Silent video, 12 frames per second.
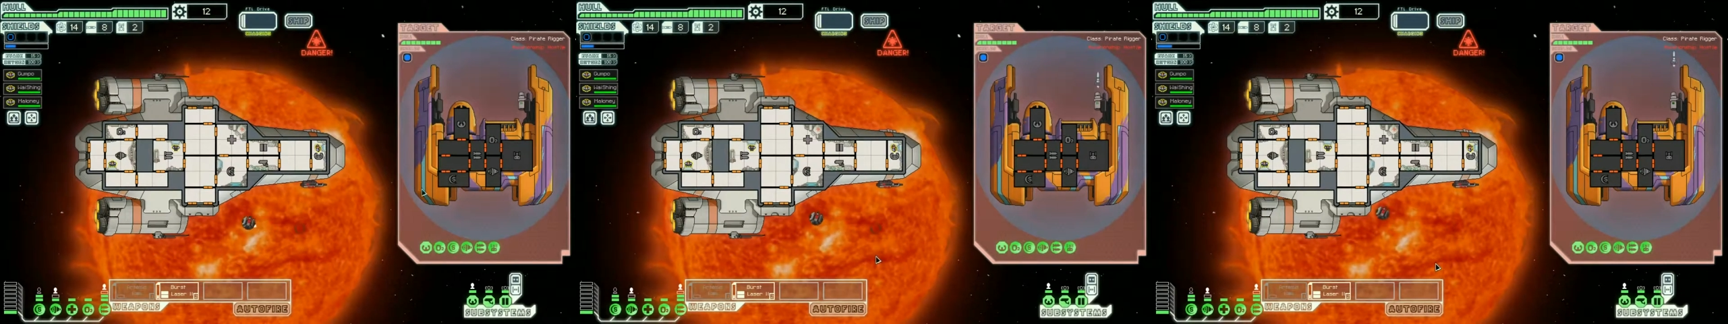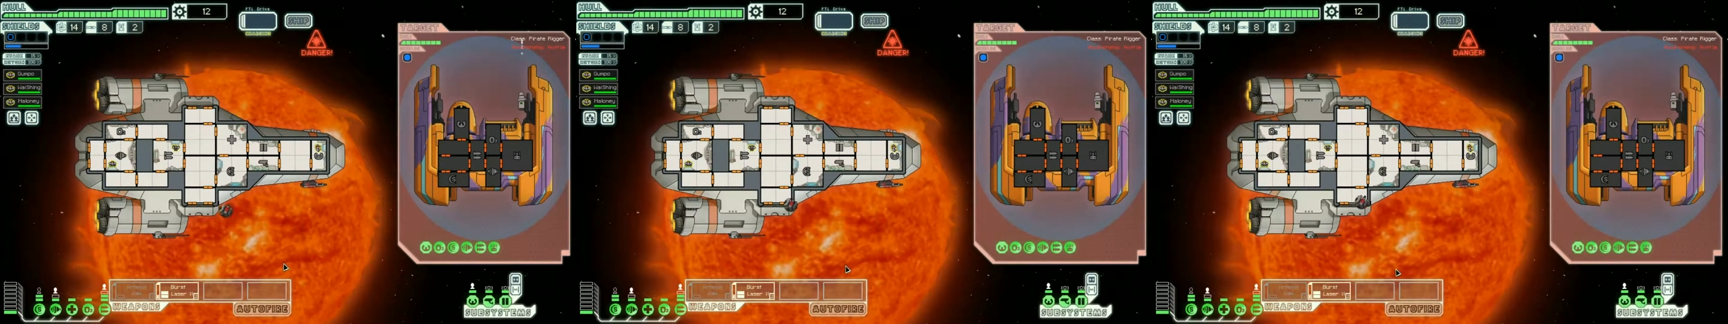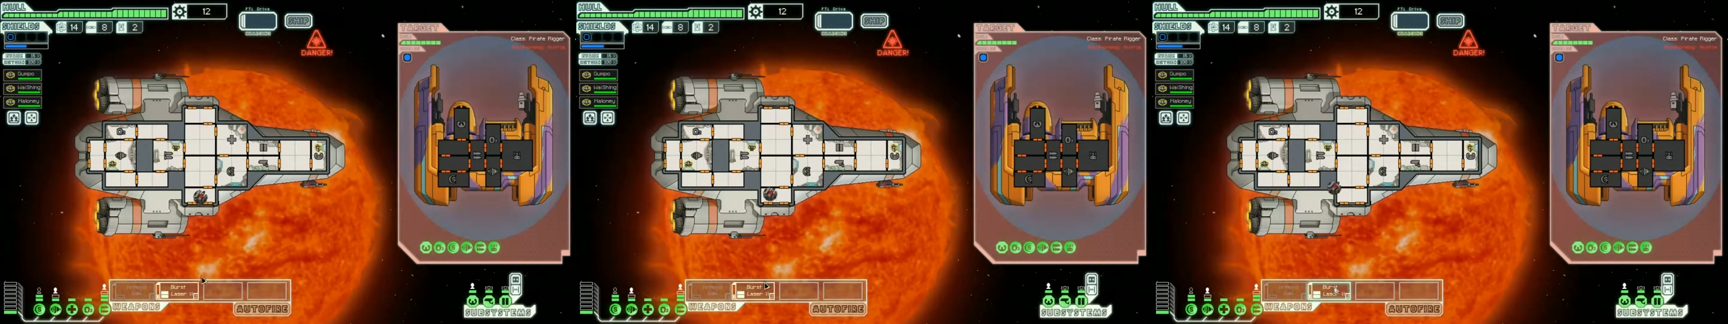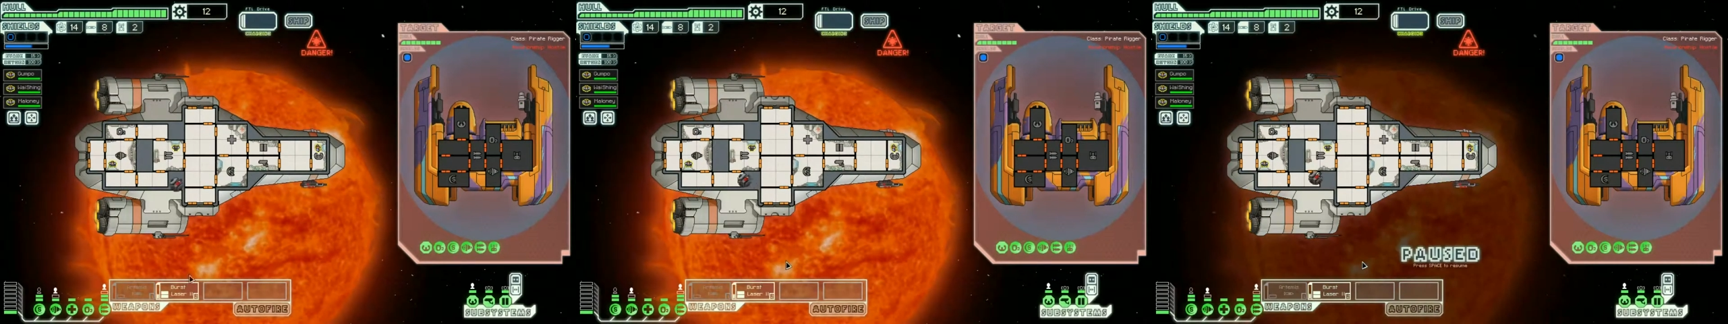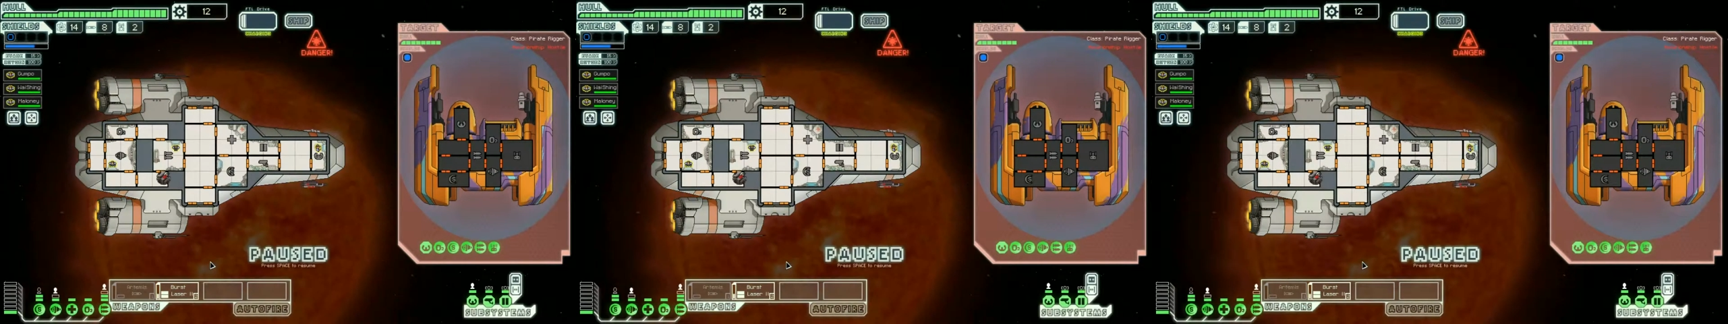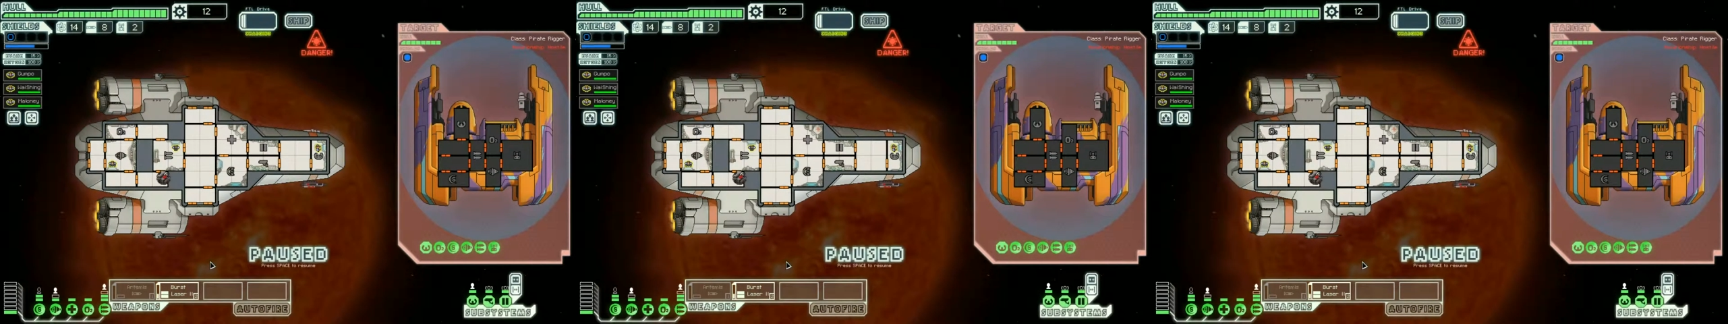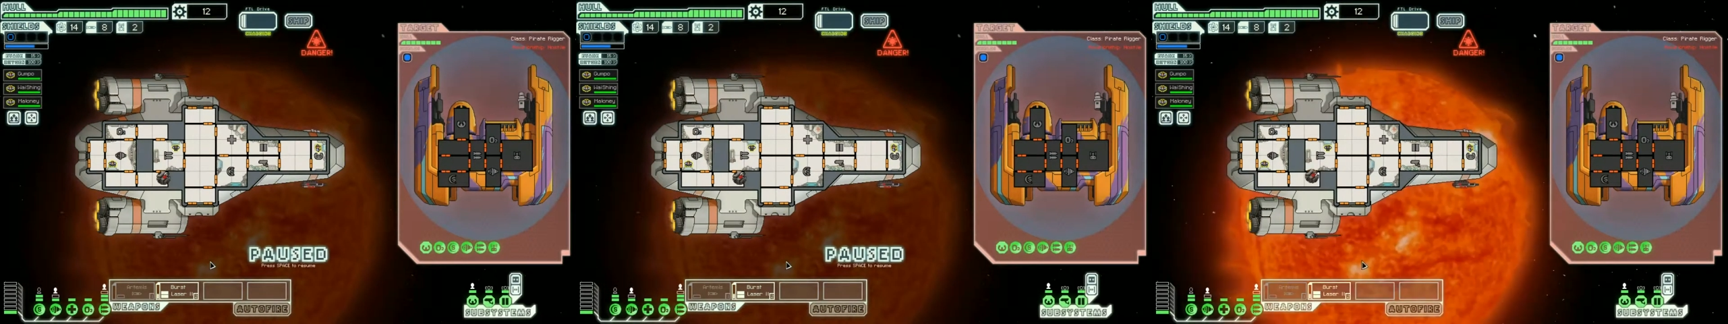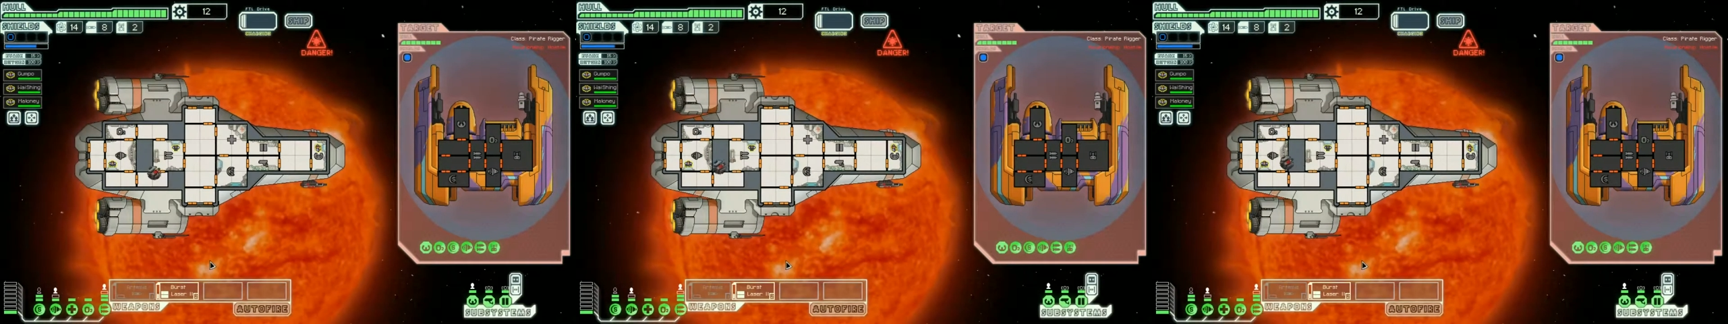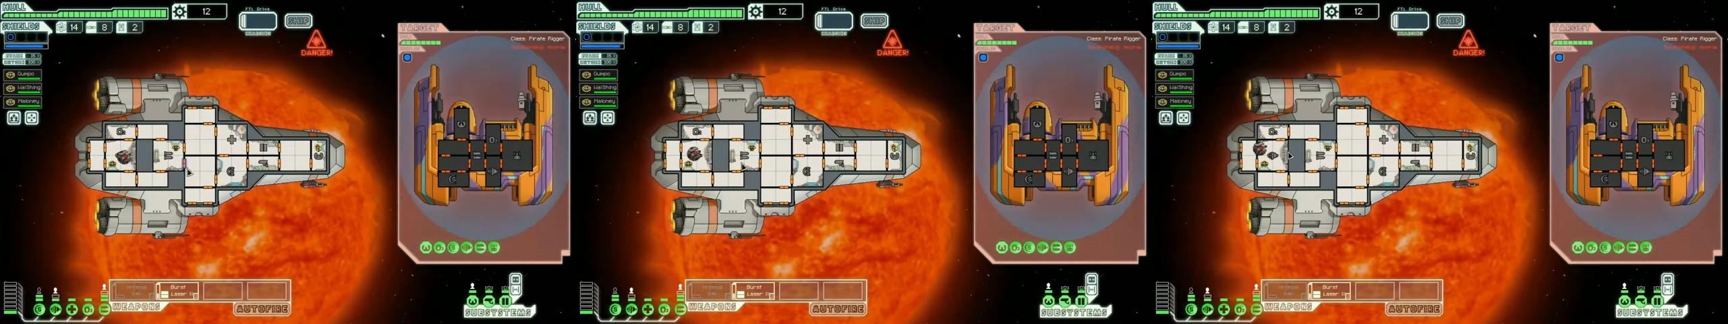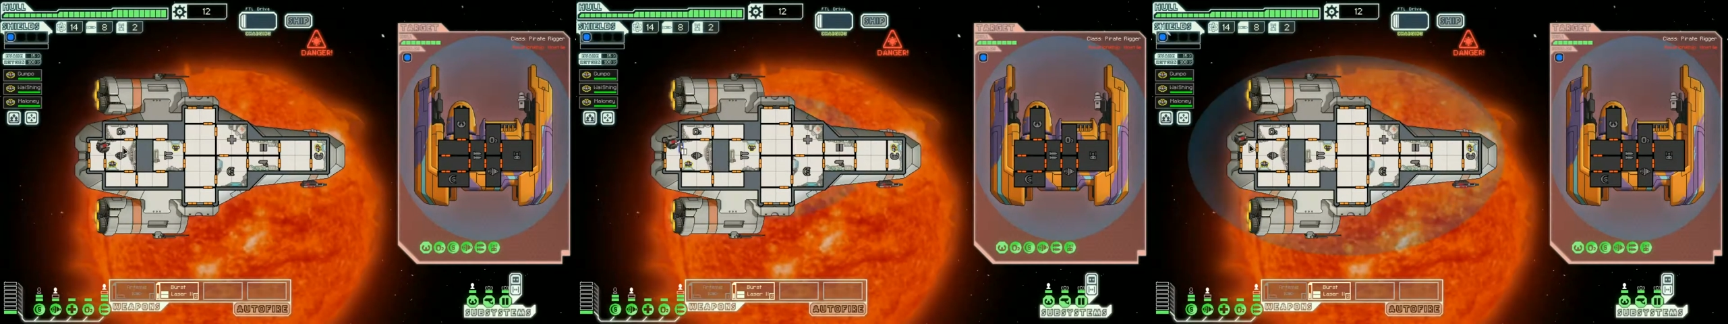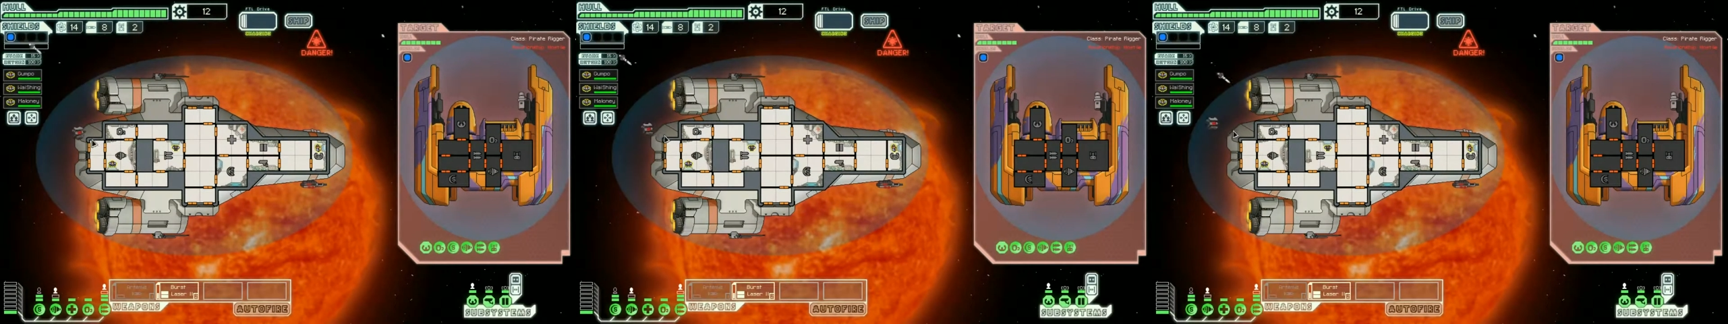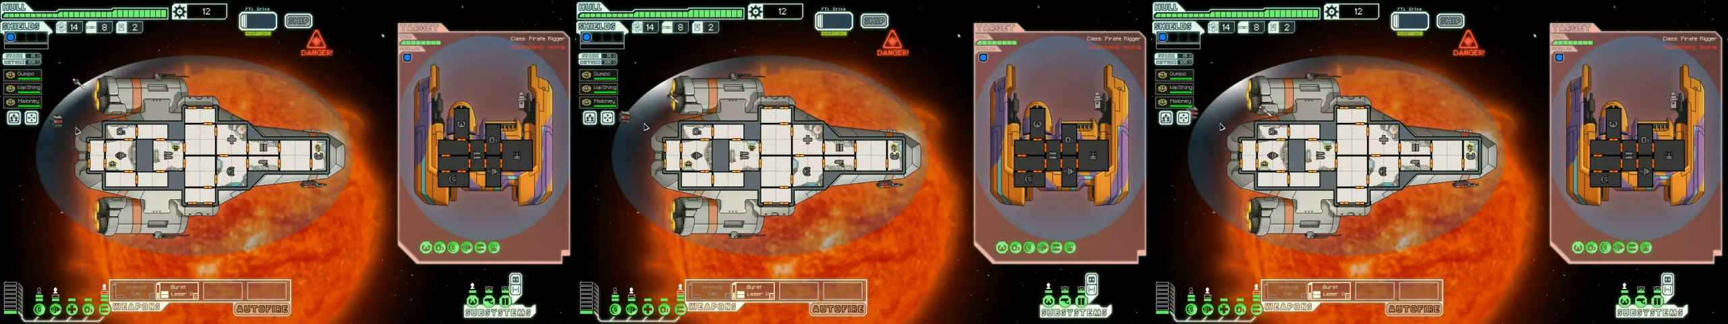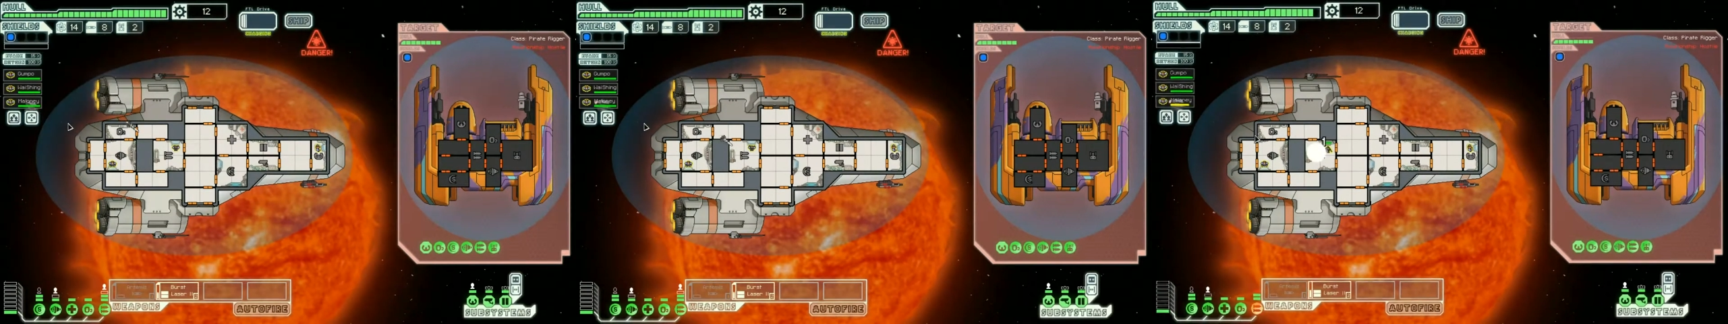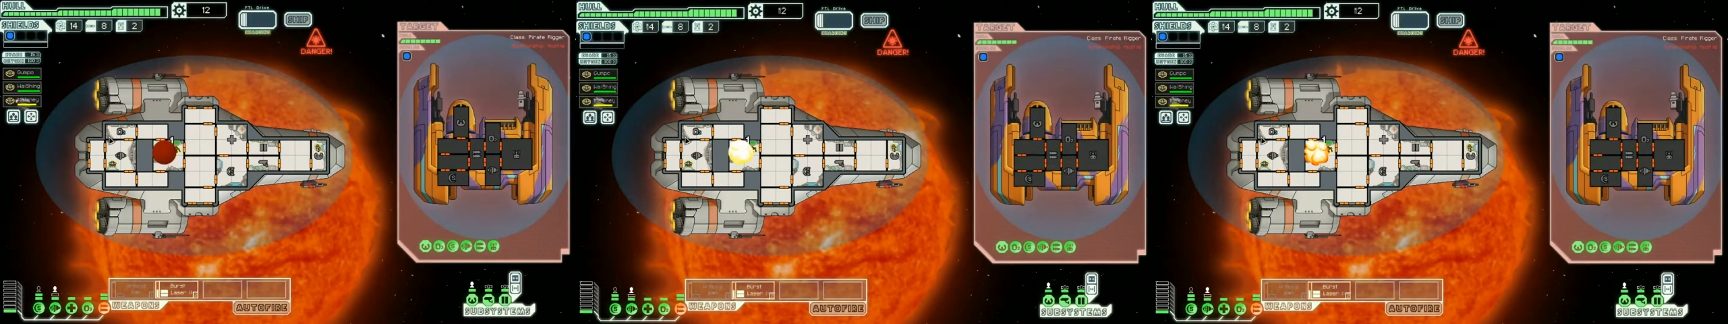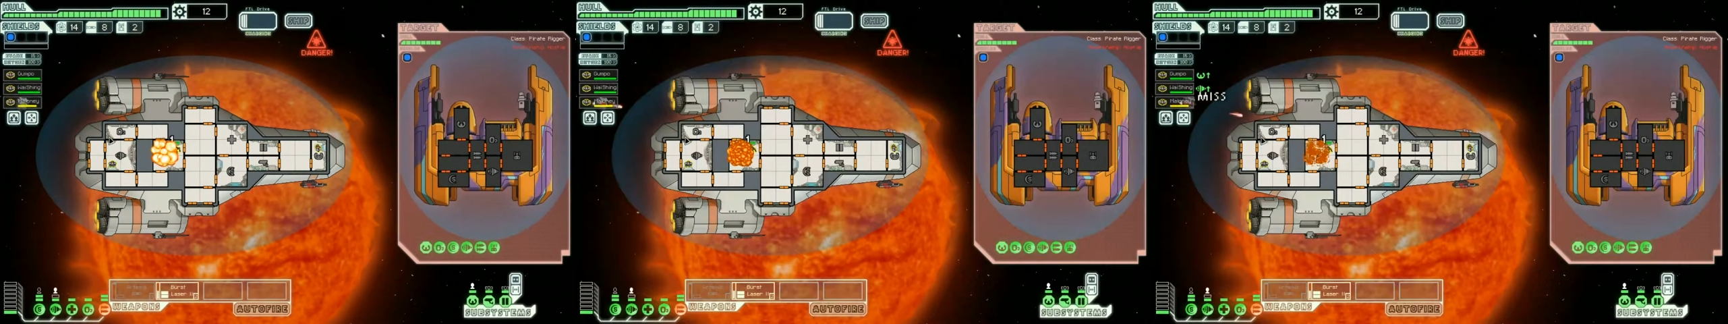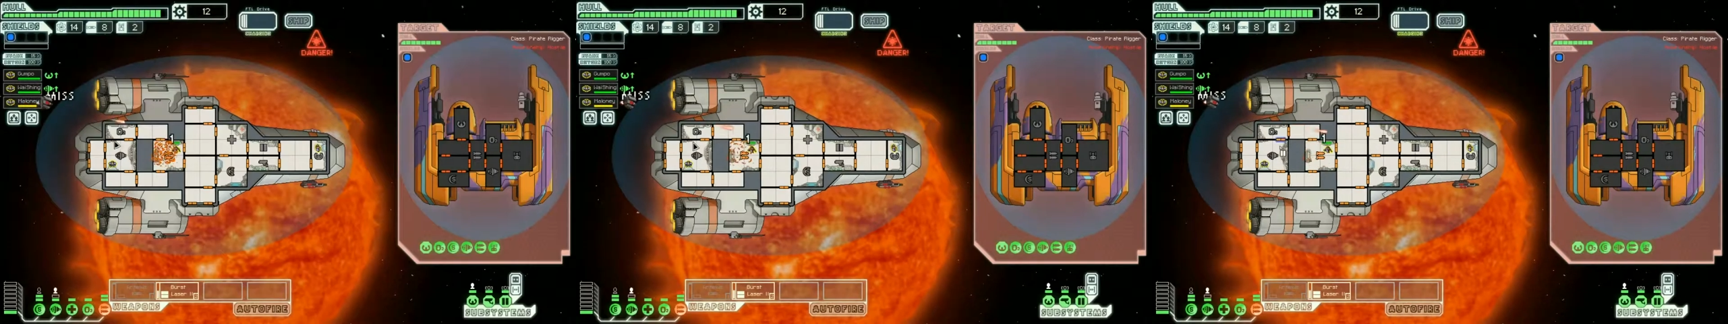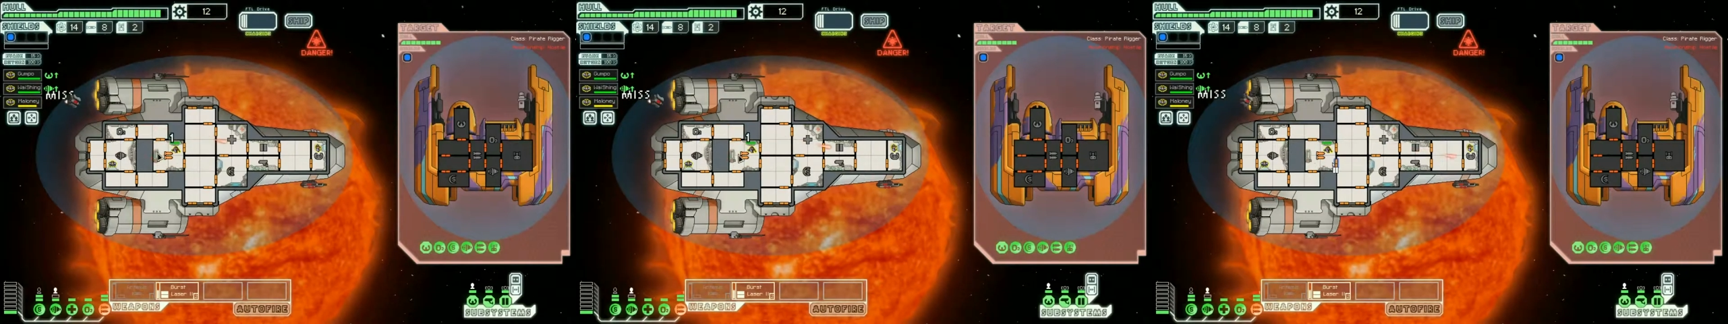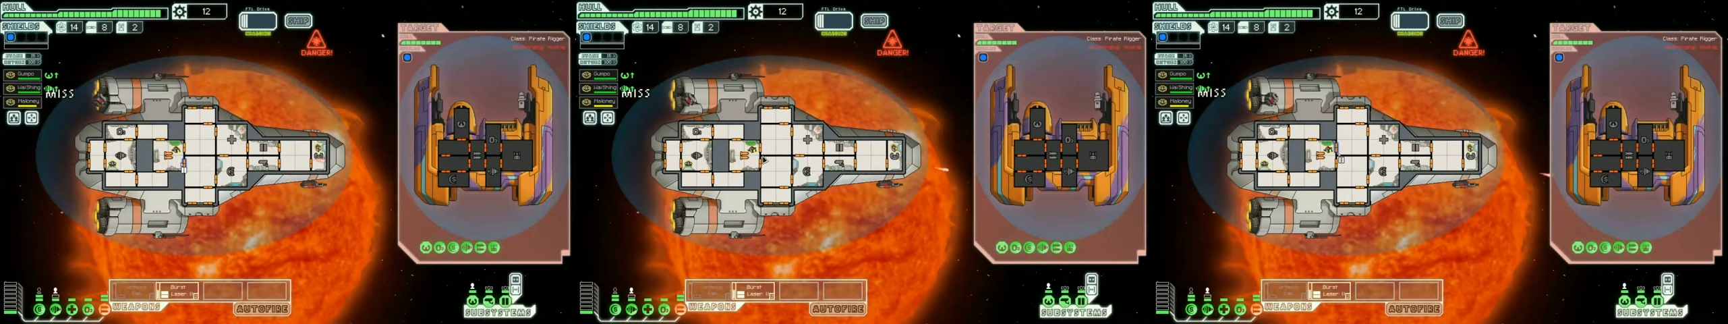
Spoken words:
[unreadable: no face in view]